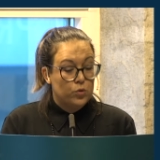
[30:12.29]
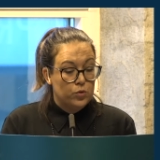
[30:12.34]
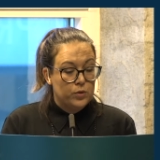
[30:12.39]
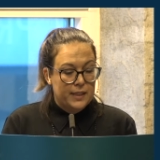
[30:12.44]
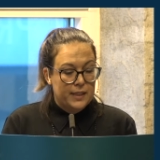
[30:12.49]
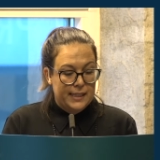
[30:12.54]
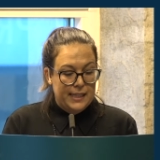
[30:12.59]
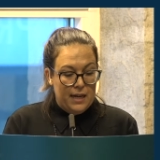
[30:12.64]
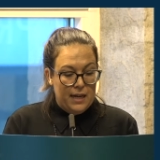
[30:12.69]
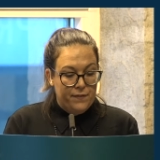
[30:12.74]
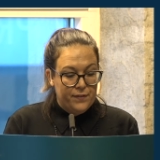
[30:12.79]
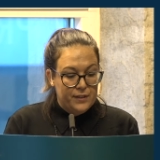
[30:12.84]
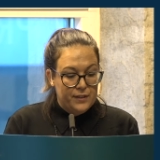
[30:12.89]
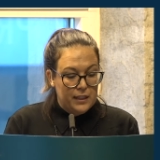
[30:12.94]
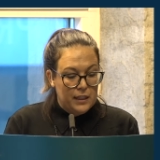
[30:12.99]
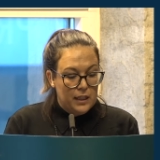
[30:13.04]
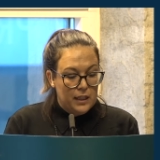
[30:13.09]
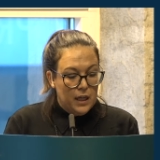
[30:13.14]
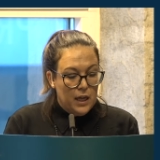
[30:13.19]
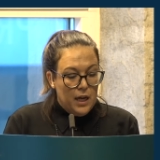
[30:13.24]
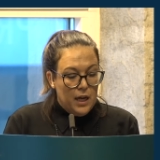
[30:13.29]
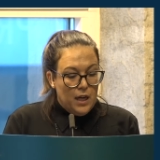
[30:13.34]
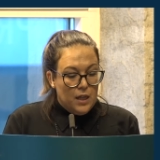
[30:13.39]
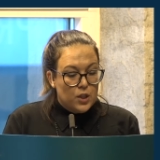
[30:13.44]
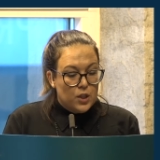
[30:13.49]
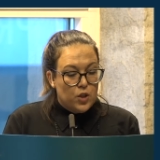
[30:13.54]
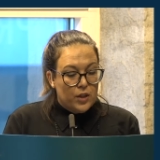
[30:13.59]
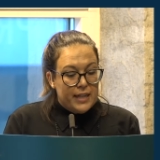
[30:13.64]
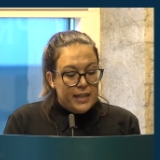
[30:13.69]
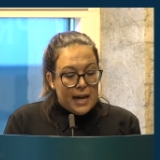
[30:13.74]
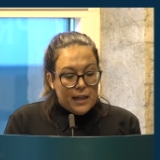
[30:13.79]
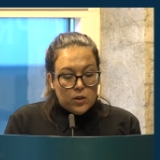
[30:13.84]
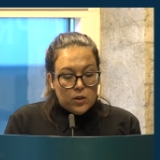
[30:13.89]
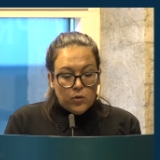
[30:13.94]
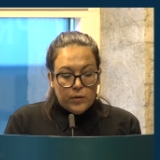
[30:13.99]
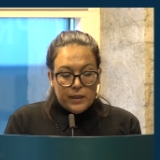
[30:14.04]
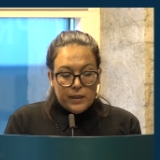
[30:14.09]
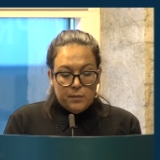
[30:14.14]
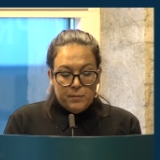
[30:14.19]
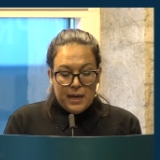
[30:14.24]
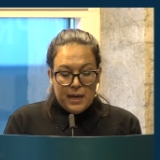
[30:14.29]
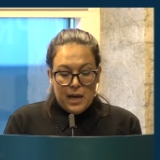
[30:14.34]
to the safety. So an algorithm